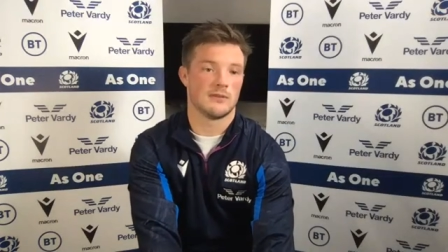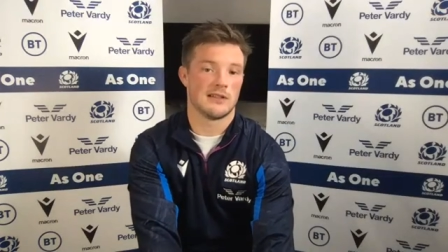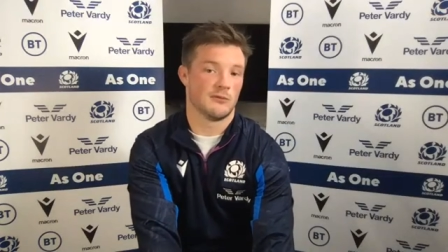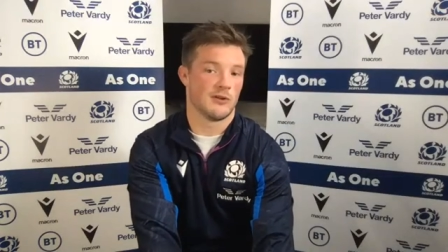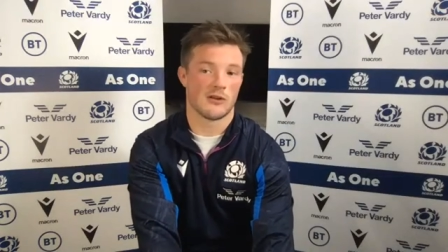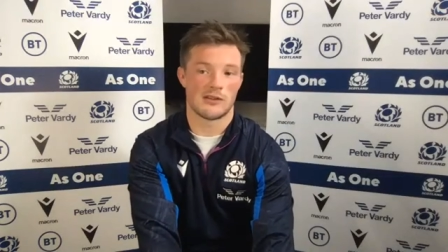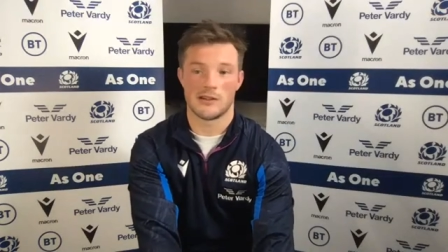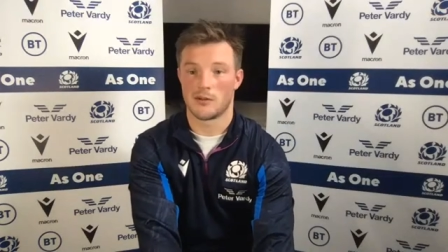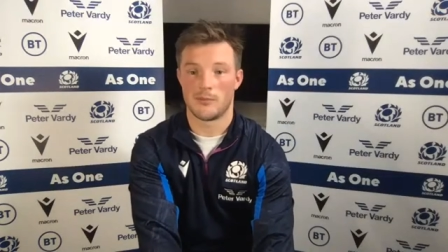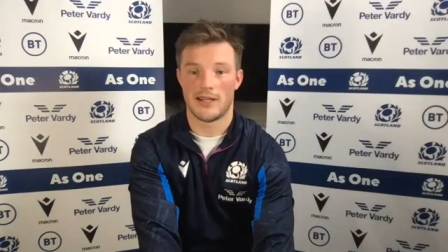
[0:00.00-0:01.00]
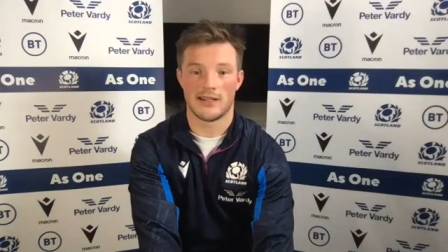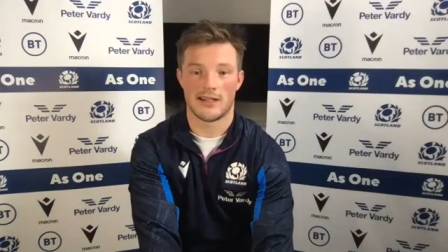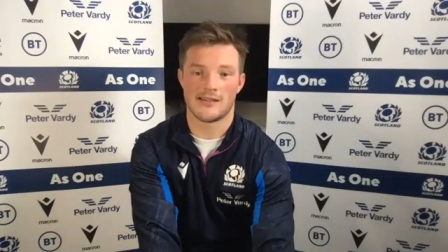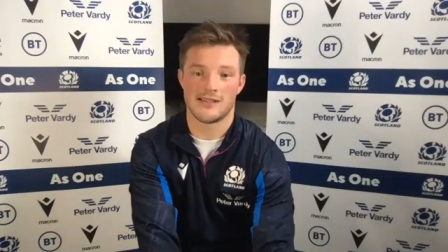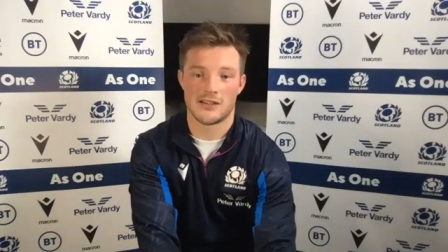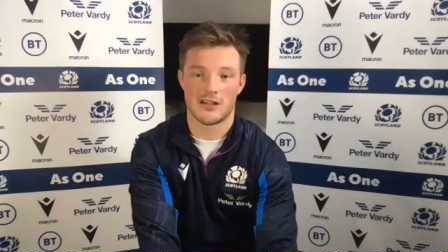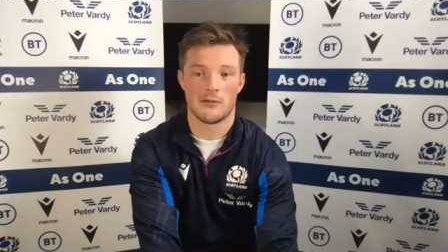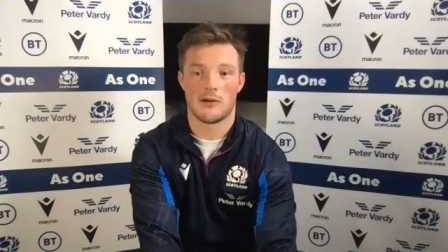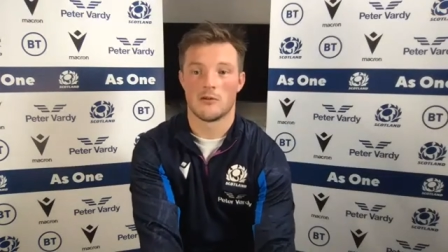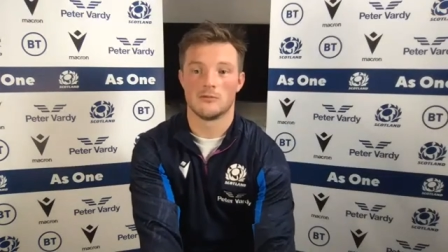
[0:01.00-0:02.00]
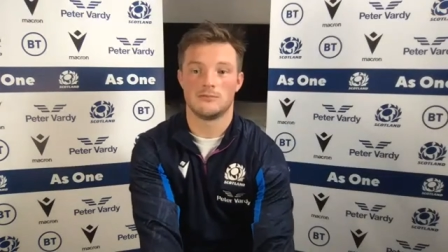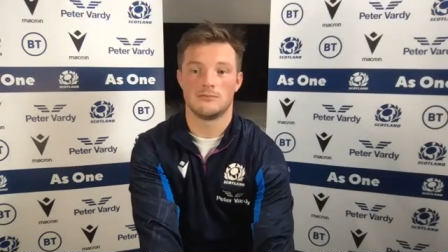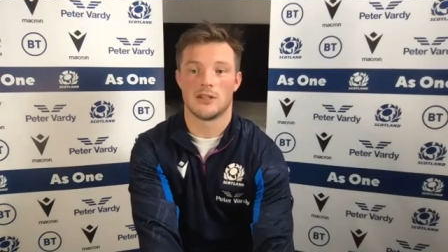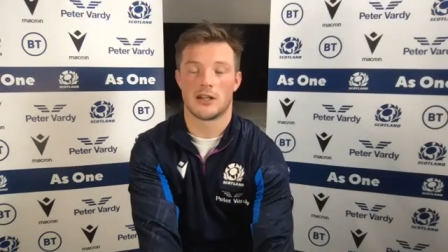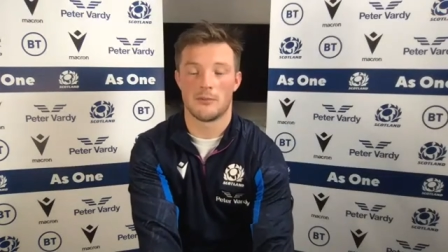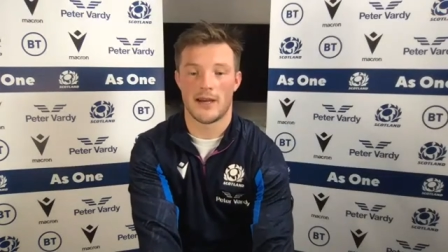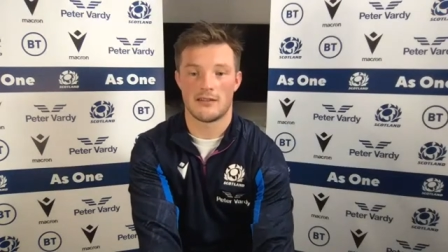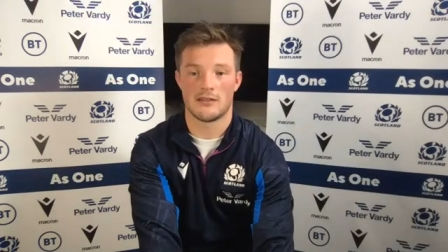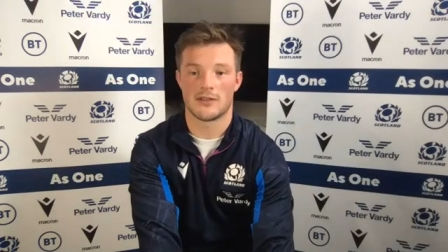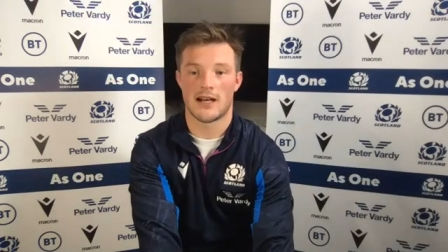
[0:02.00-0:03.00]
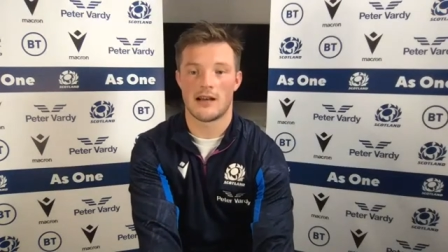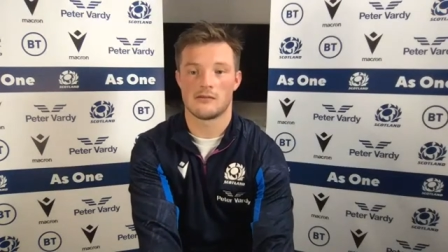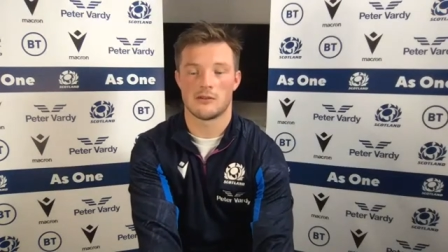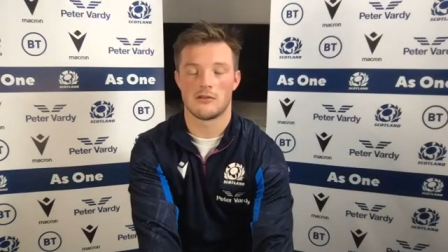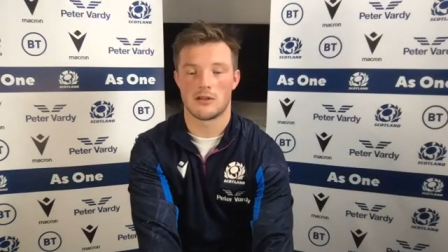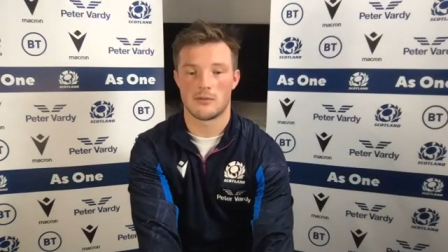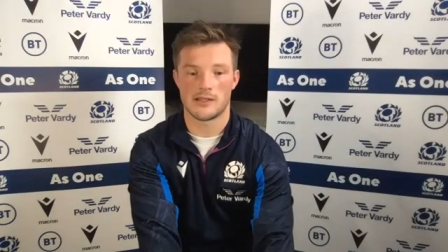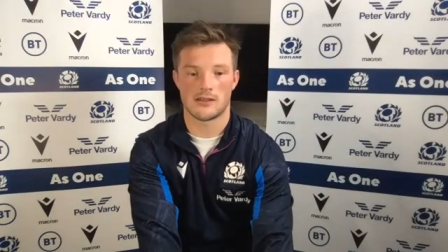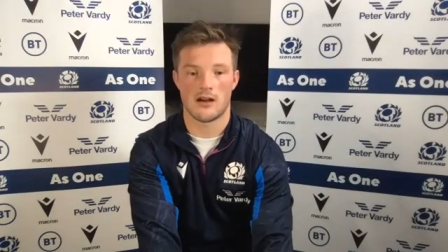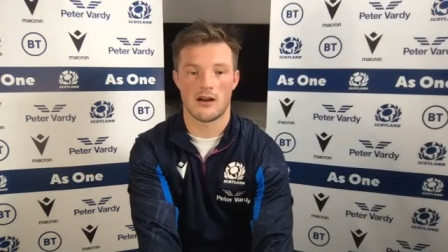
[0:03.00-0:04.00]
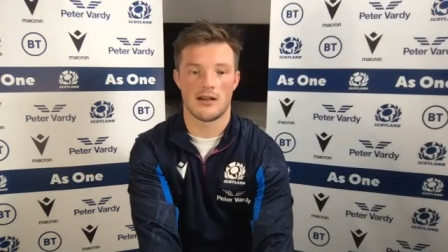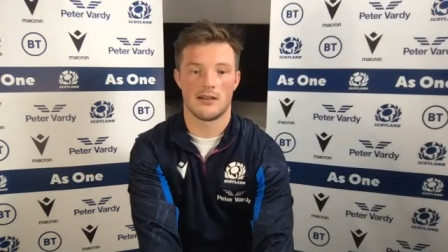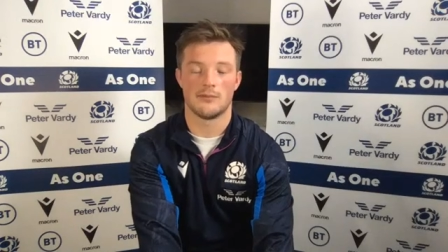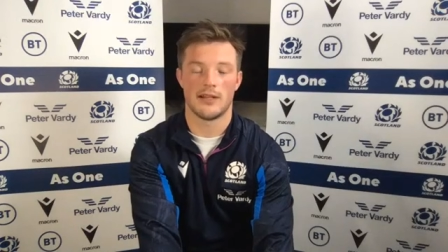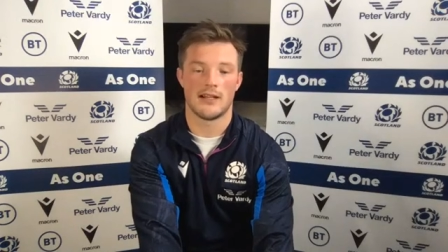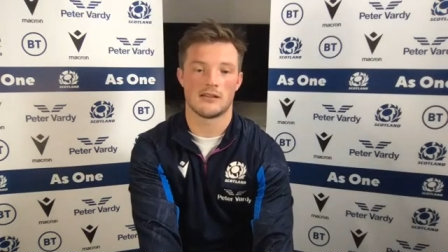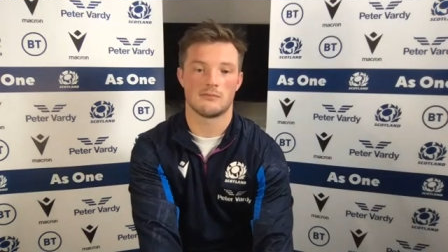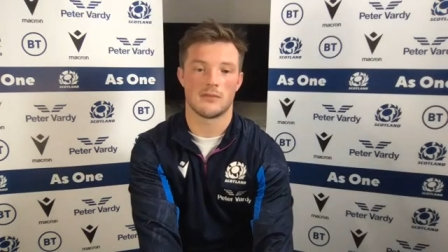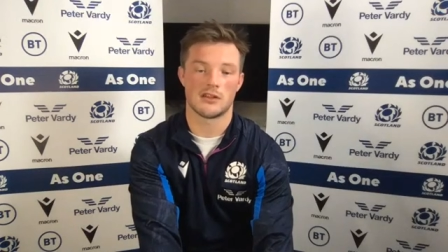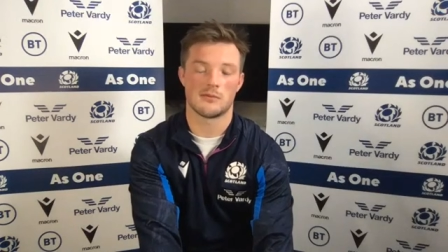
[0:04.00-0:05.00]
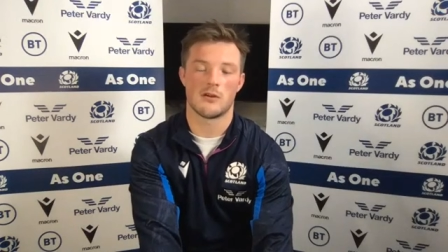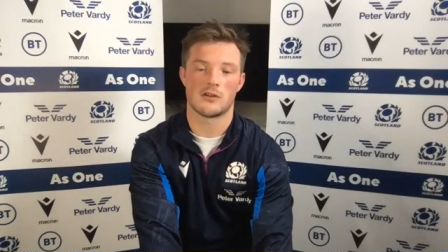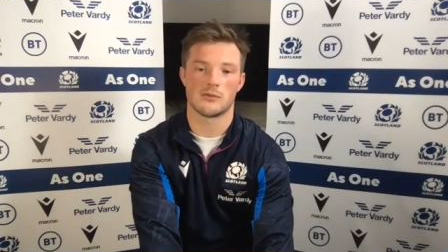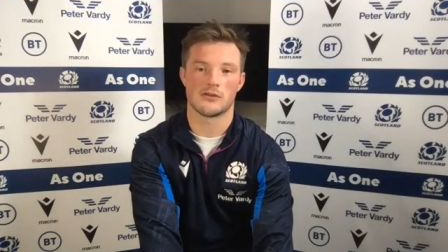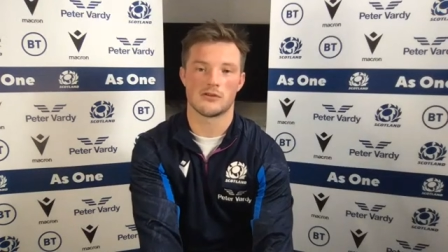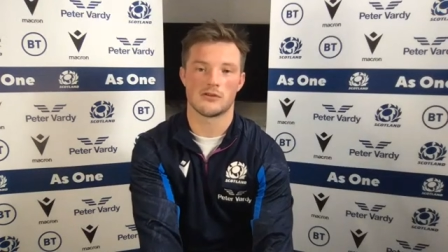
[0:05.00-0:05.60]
we're all still competing against each other. We all are competitive guys. We all want to be starting and playing as much as possible.